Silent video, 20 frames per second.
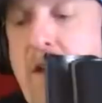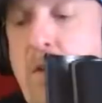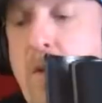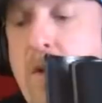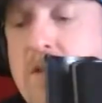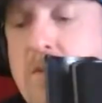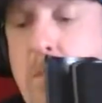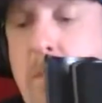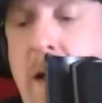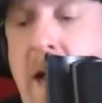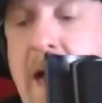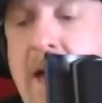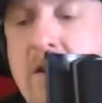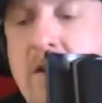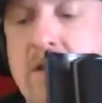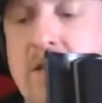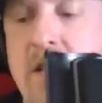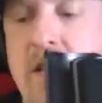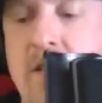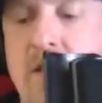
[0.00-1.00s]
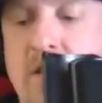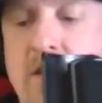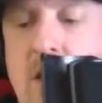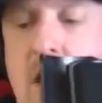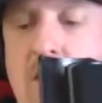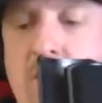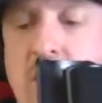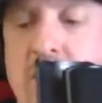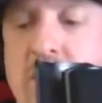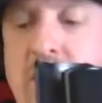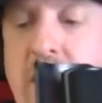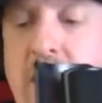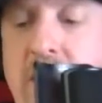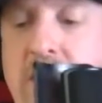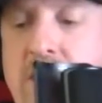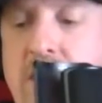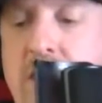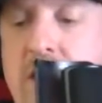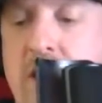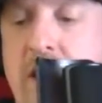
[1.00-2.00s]
what matters in this
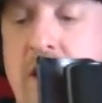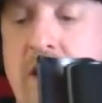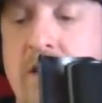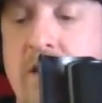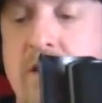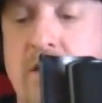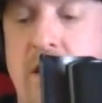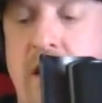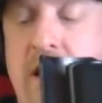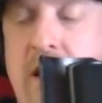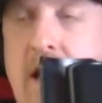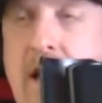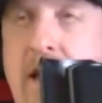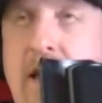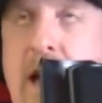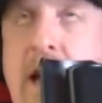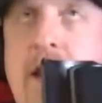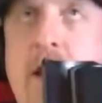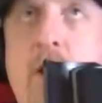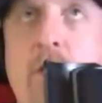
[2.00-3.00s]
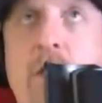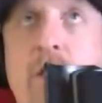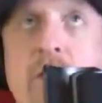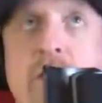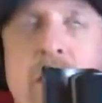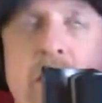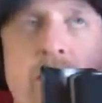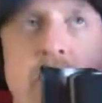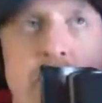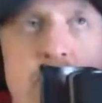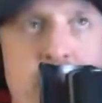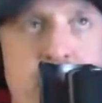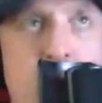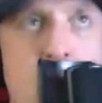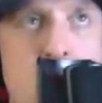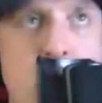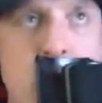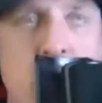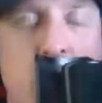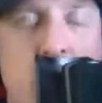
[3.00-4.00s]
conversation is, and I know that the
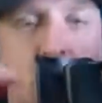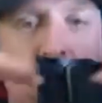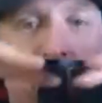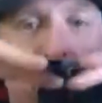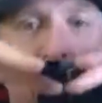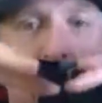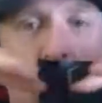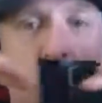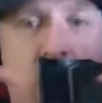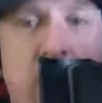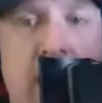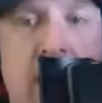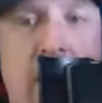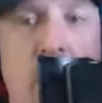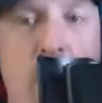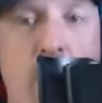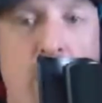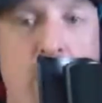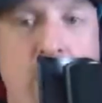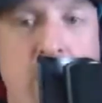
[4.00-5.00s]
votes were spread out over a